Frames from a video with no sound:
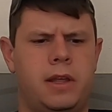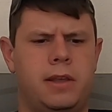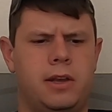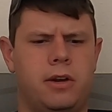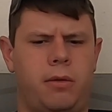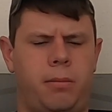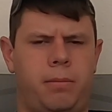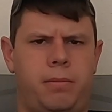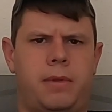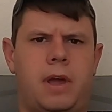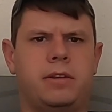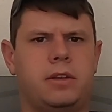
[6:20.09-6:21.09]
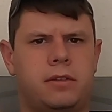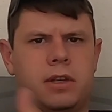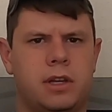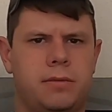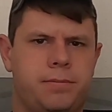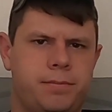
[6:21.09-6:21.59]
You know, as I
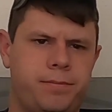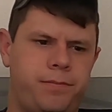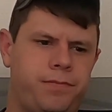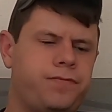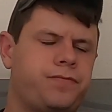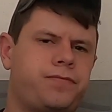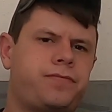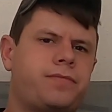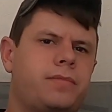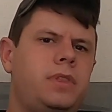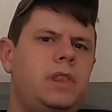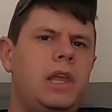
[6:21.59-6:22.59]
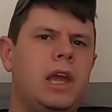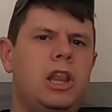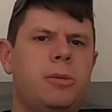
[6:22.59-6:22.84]
said in